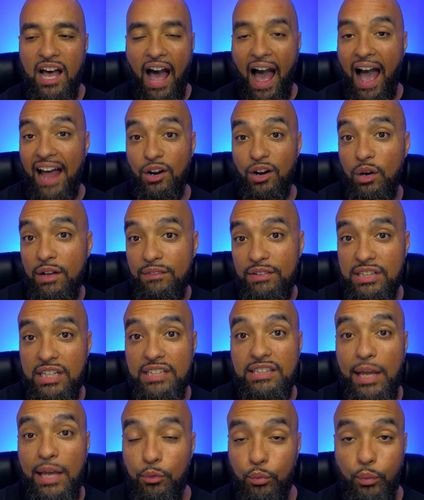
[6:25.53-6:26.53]
I don't even
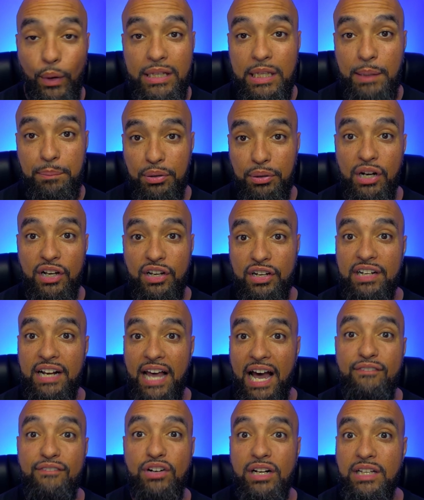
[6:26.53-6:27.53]
think they really put a good
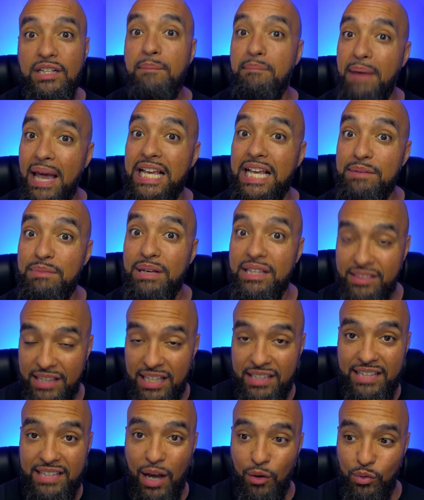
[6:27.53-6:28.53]
effort into making me
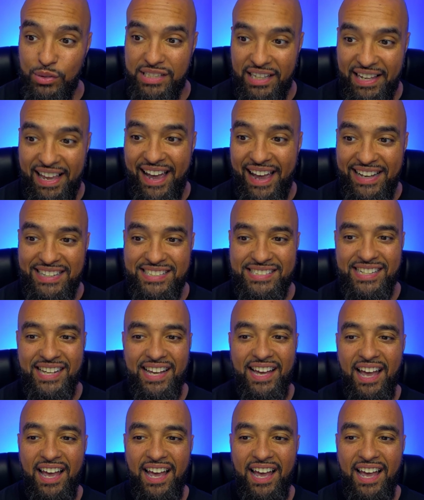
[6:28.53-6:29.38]
think that was the case.